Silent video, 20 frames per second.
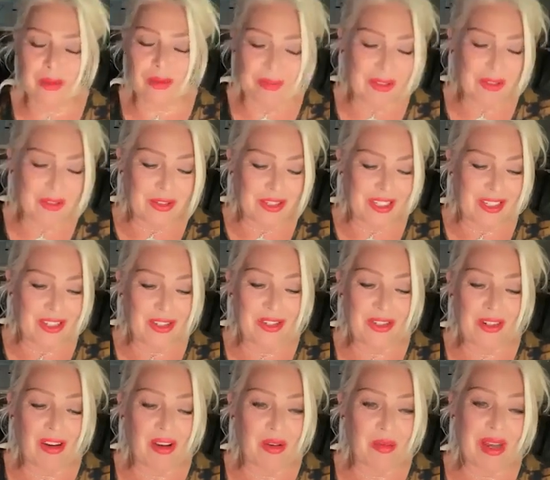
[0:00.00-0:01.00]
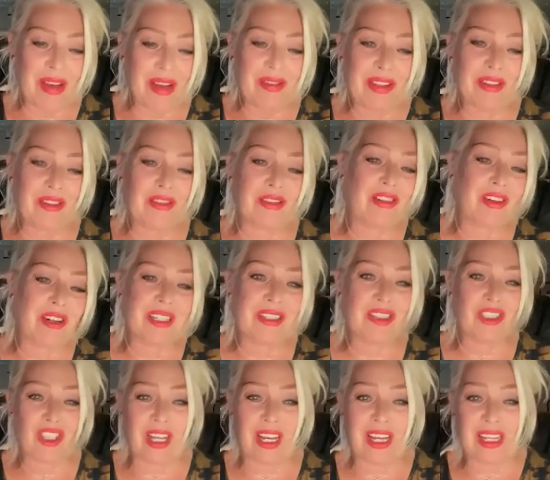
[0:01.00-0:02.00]
I mean, look at you and I, we're having a
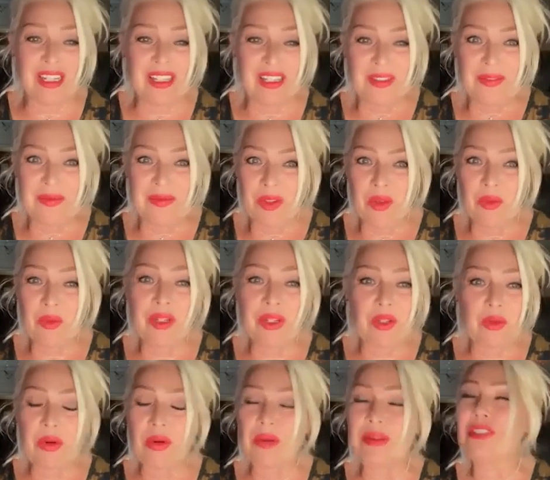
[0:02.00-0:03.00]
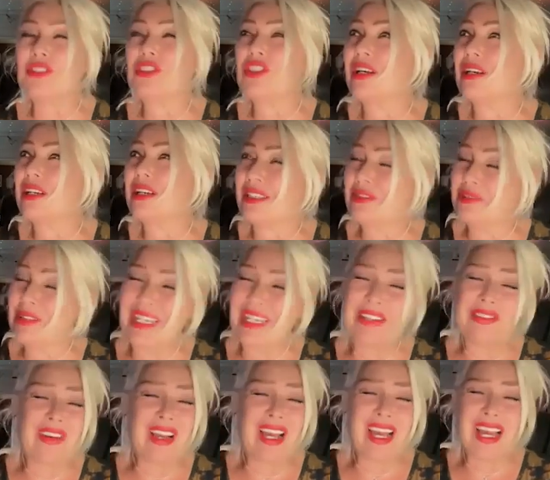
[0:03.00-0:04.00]
great chat, and we could probably chat here for